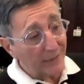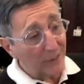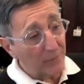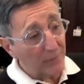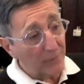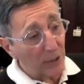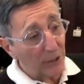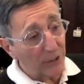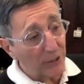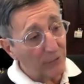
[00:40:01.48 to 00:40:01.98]

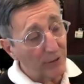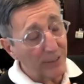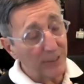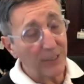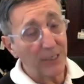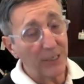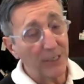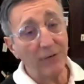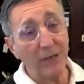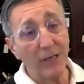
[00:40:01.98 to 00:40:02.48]
antibody
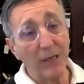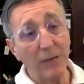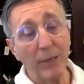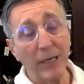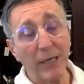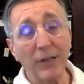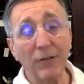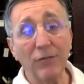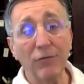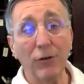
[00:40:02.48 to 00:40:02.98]
reactivity
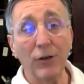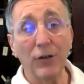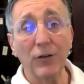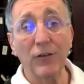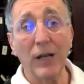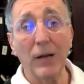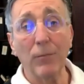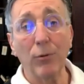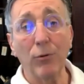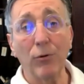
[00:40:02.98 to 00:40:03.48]
based, for
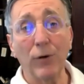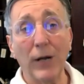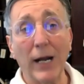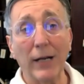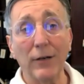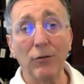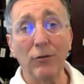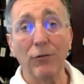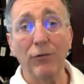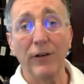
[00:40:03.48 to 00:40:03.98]
example,
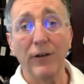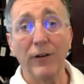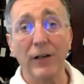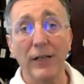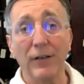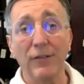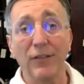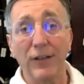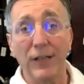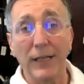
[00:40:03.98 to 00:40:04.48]

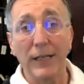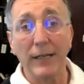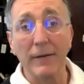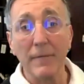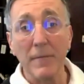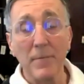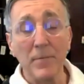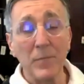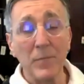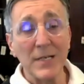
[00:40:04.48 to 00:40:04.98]

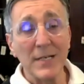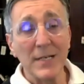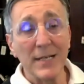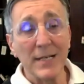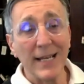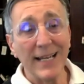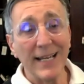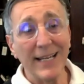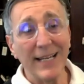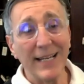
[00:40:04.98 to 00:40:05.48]
hydrophilicity
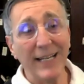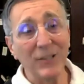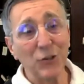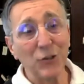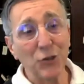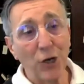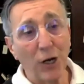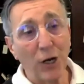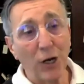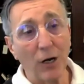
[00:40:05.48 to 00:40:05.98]

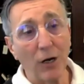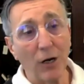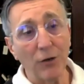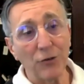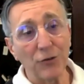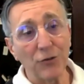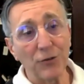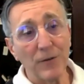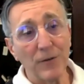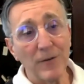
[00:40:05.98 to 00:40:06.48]
and
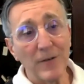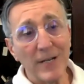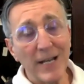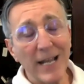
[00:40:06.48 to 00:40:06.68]
charge.